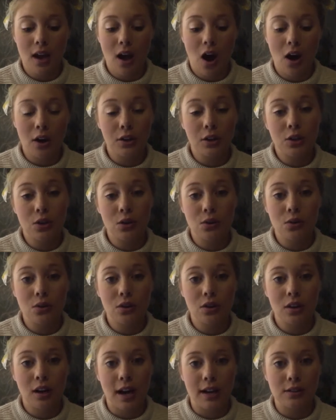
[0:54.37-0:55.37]
on Google
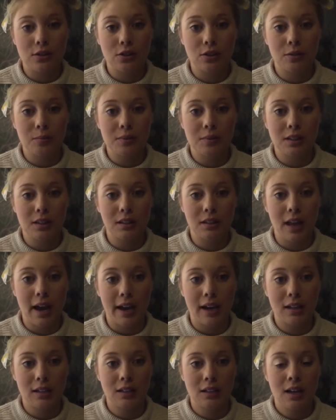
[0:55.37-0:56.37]
Classroom,
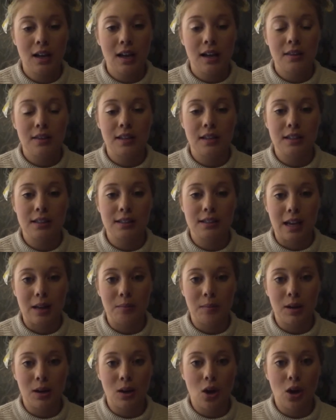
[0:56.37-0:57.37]
select the
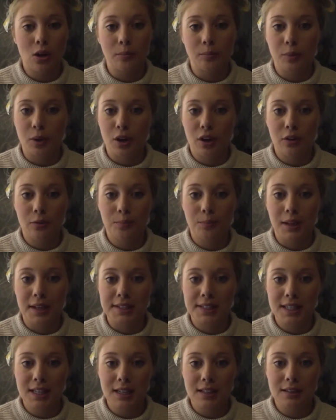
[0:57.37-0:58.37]
assignment called Book of
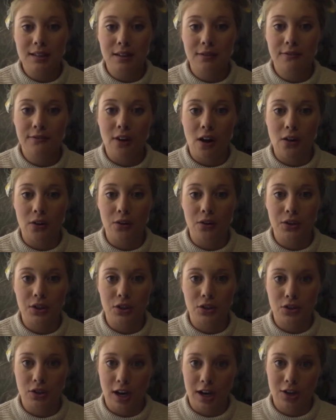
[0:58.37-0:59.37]
Blessings and follow the
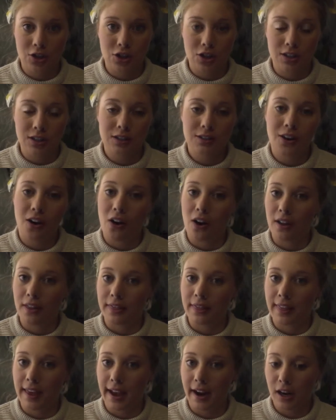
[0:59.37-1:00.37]
directions on
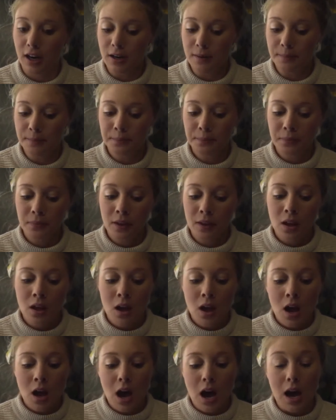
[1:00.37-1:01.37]
there.
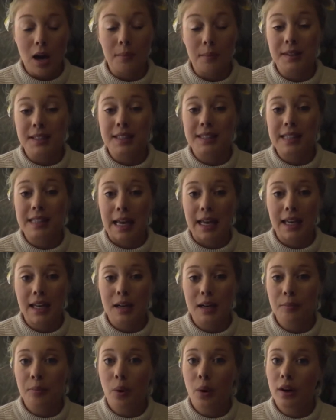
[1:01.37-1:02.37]
Um, the second
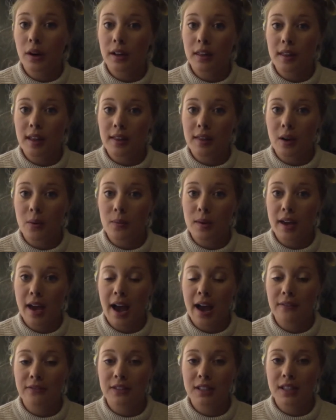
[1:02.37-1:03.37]
important thing that we
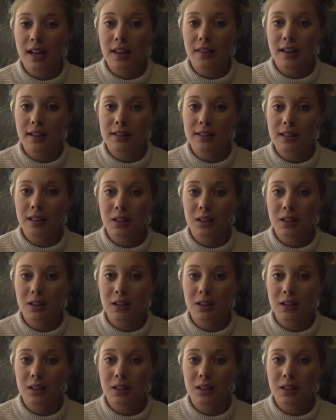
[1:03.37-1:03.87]
have today that's a